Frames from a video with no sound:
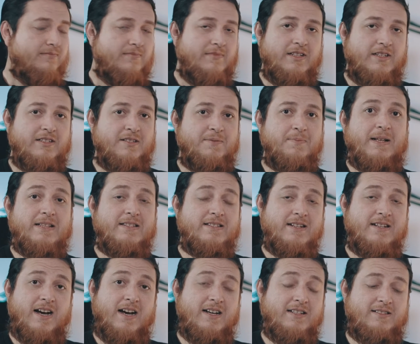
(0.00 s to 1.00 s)
It smells
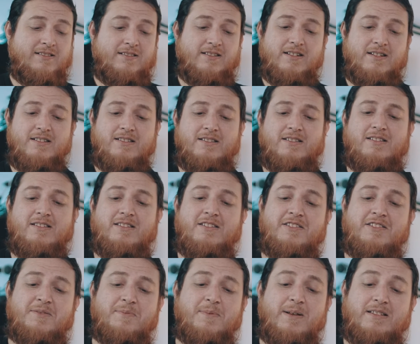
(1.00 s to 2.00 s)
nice, guys.
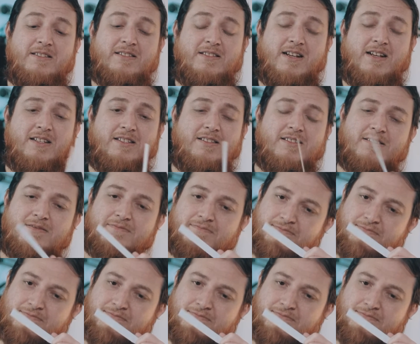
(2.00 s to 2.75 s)
It smells nice.